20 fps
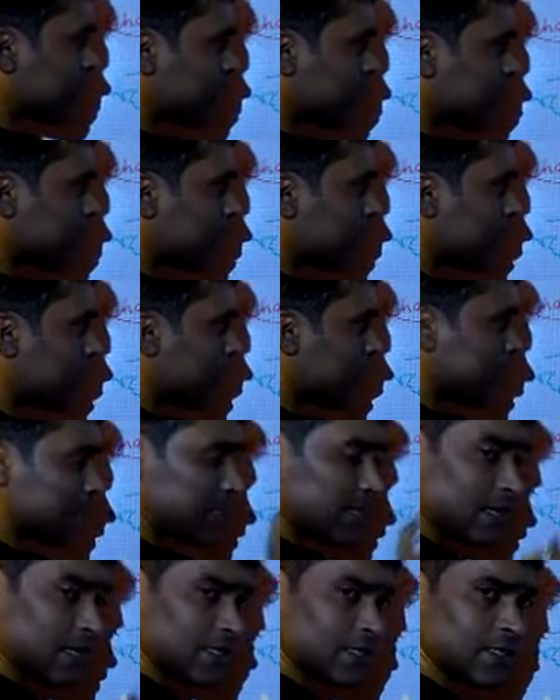moving like
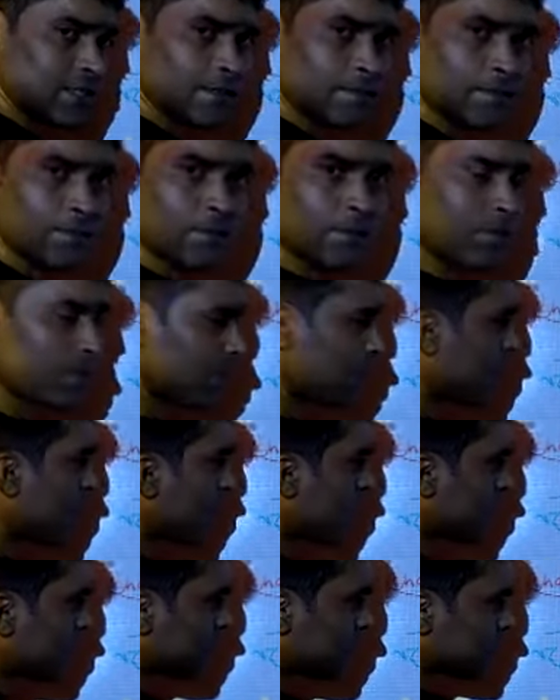this,
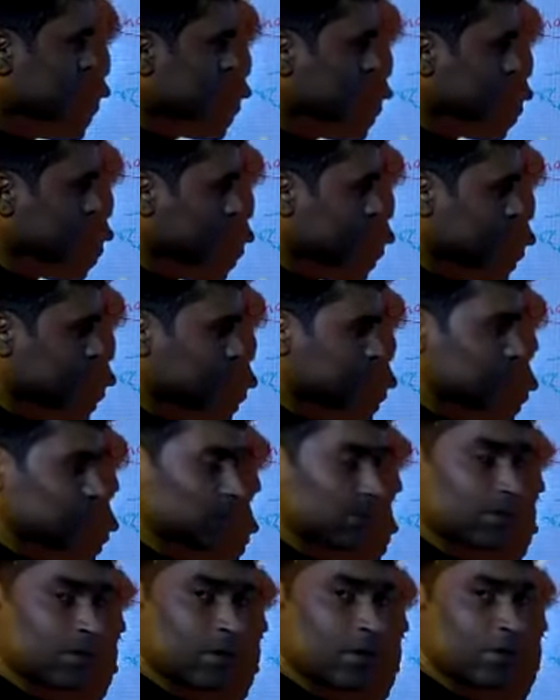and this is
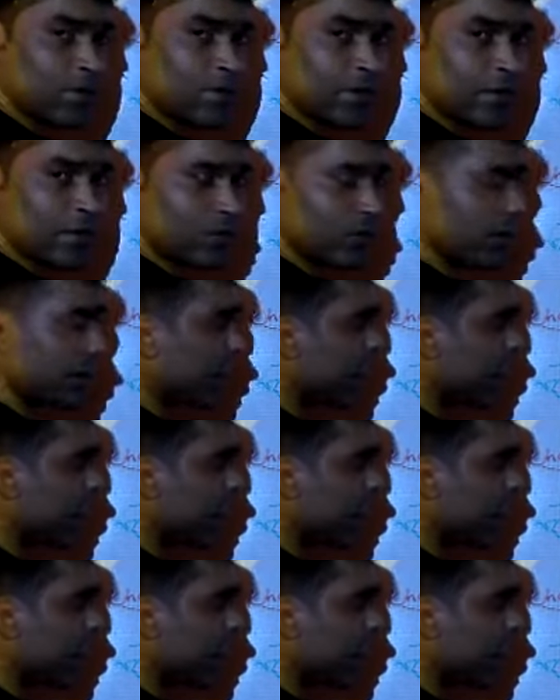originated from Victoria